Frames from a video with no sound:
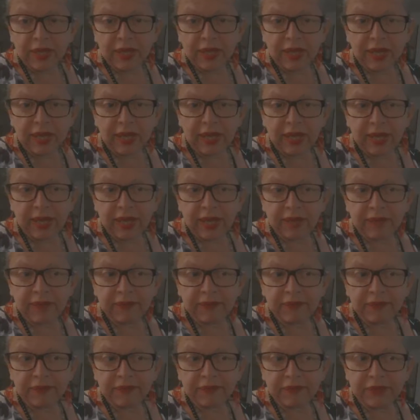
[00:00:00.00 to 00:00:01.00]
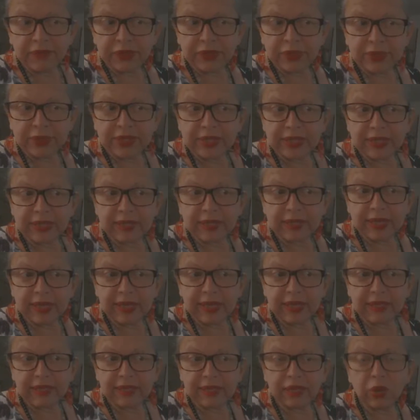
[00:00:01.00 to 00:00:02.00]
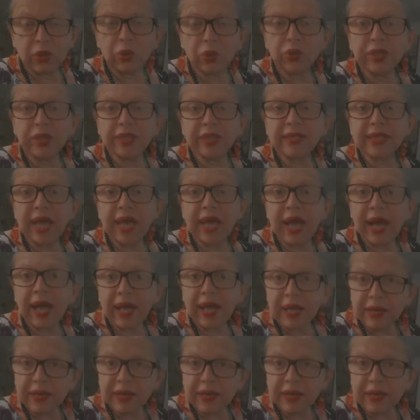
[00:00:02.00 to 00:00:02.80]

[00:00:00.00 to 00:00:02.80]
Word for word: Um, we just seen the the coup d'état.